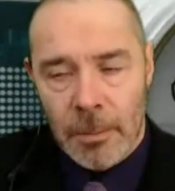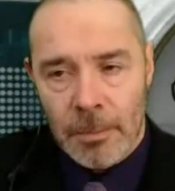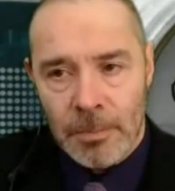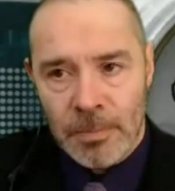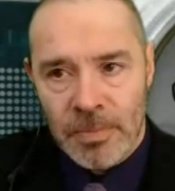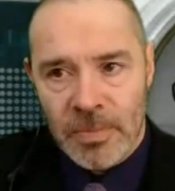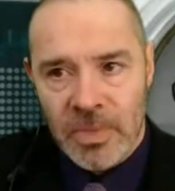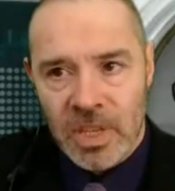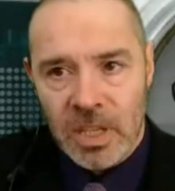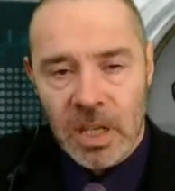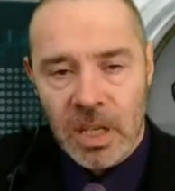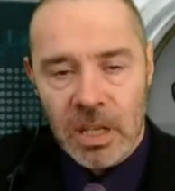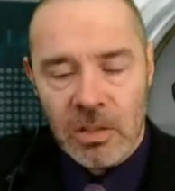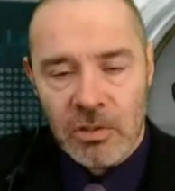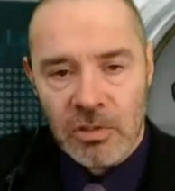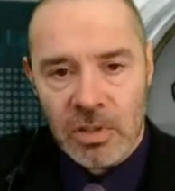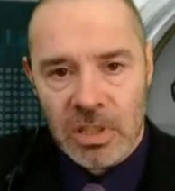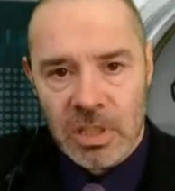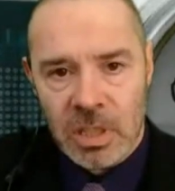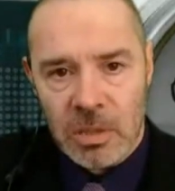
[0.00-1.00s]
The
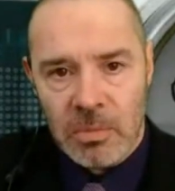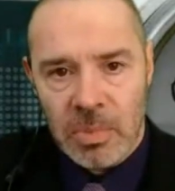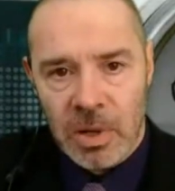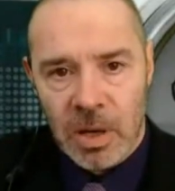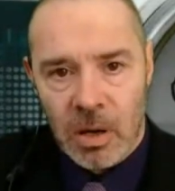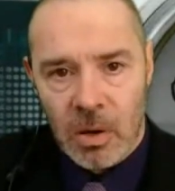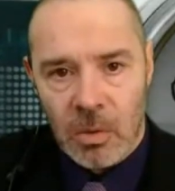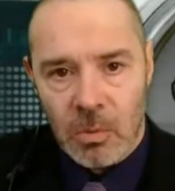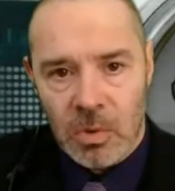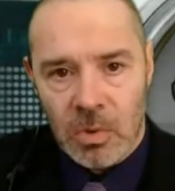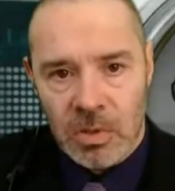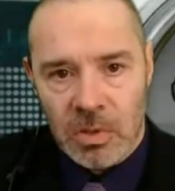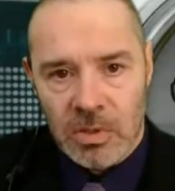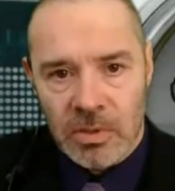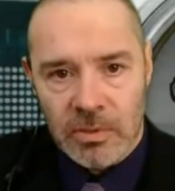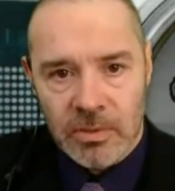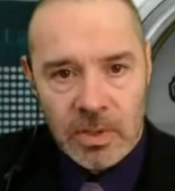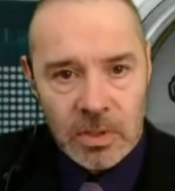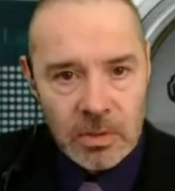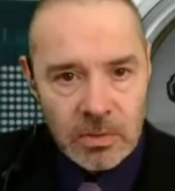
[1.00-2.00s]
interesting part was,
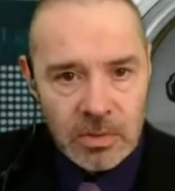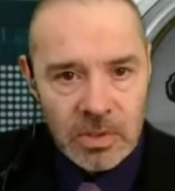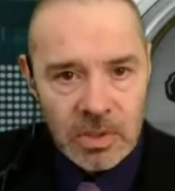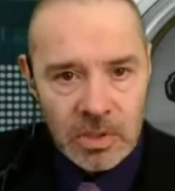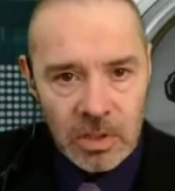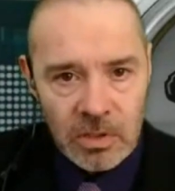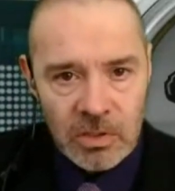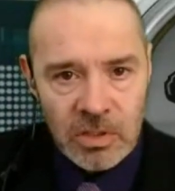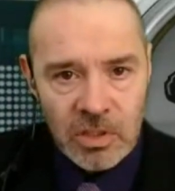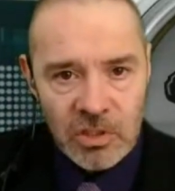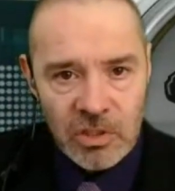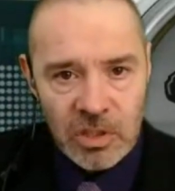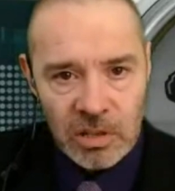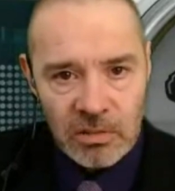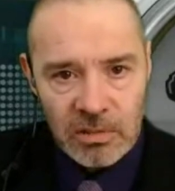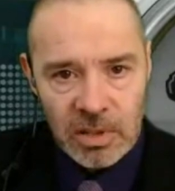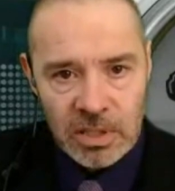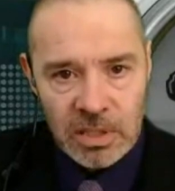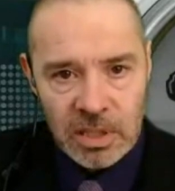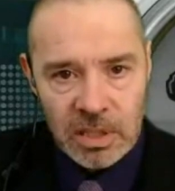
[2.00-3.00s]
of course,
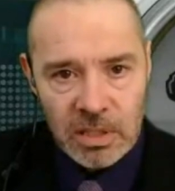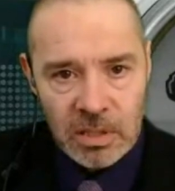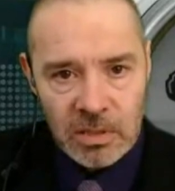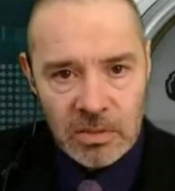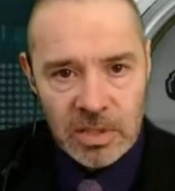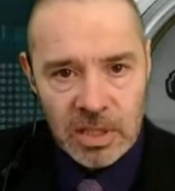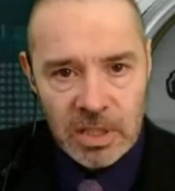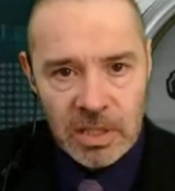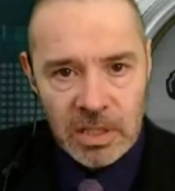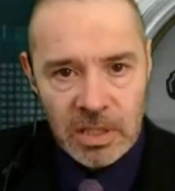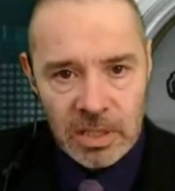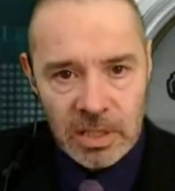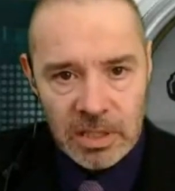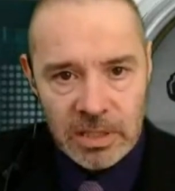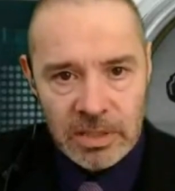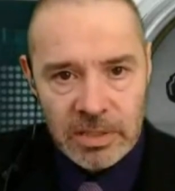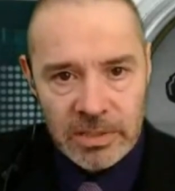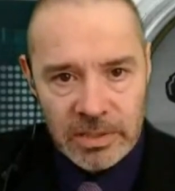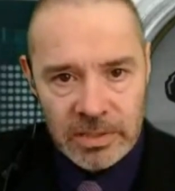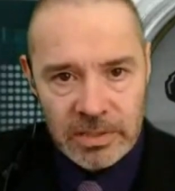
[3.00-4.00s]
user-generated content
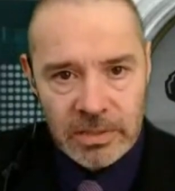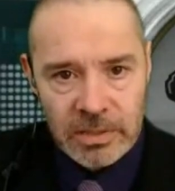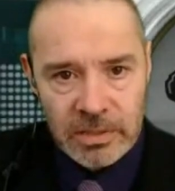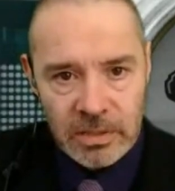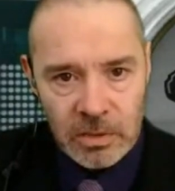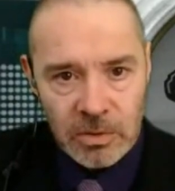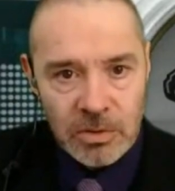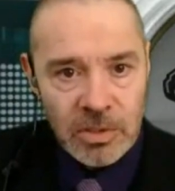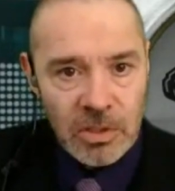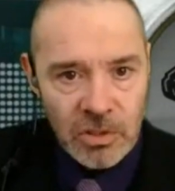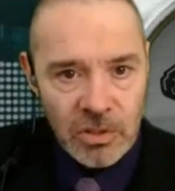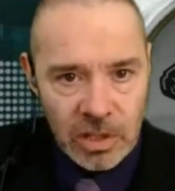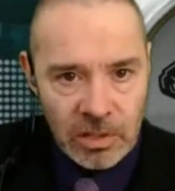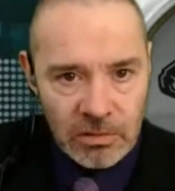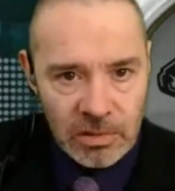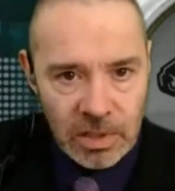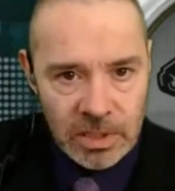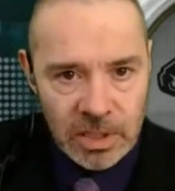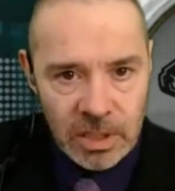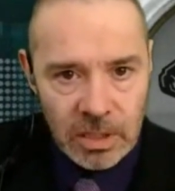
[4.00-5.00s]
is
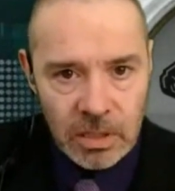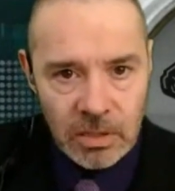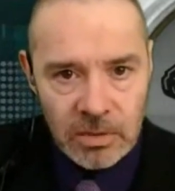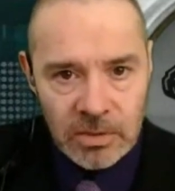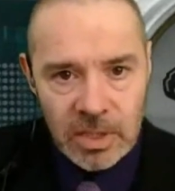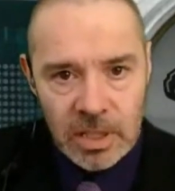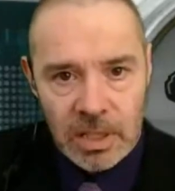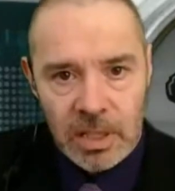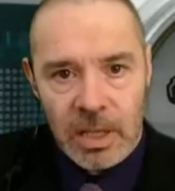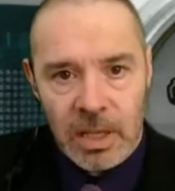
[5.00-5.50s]
user-generated content.